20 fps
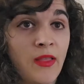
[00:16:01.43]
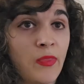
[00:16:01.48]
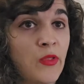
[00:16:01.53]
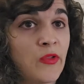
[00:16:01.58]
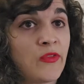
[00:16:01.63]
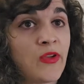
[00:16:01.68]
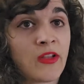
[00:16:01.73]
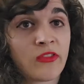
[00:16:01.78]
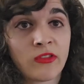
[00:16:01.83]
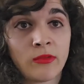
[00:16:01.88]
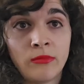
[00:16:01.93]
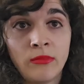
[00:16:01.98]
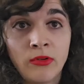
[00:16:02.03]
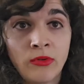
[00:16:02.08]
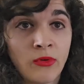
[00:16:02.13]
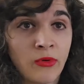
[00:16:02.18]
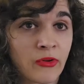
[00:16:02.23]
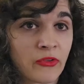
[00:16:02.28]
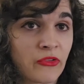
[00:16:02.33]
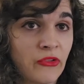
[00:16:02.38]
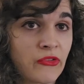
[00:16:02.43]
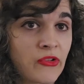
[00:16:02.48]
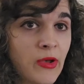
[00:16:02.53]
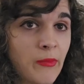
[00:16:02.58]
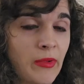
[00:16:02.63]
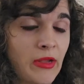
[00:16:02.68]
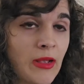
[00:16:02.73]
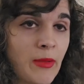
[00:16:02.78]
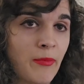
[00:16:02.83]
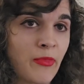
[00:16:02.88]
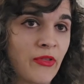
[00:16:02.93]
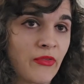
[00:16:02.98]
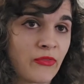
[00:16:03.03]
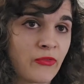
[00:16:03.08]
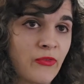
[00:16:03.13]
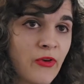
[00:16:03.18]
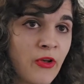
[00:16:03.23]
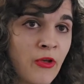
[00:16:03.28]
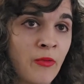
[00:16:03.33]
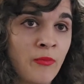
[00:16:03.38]
They've got some new courses coming up
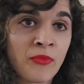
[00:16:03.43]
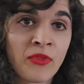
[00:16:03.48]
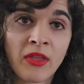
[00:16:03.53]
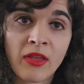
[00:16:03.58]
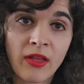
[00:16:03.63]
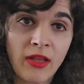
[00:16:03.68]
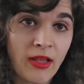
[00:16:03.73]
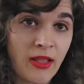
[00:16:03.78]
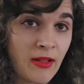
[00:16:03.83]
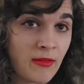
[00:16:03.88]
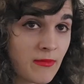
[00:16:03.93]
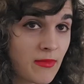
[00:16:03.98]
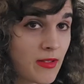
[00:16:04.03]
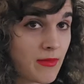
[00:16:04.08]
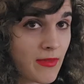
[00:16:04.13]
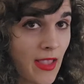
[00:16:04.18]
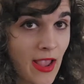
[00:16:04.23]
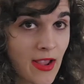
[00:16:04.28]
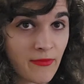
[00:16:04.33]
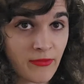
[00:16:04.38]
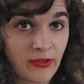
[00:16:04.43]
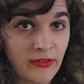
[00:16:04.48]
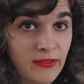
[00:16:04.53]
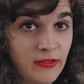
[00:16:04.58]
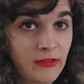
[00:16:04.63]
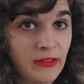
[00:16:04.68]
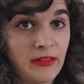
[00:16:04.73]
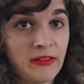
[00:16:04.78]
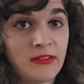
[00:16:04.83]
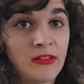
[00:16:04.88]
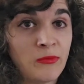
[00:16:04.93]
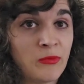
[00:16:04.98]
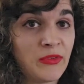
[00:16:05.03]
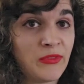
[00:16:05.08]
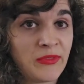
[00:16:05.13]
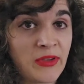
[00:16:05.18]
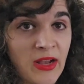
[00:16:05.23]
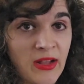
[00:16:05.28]
this fall, and every season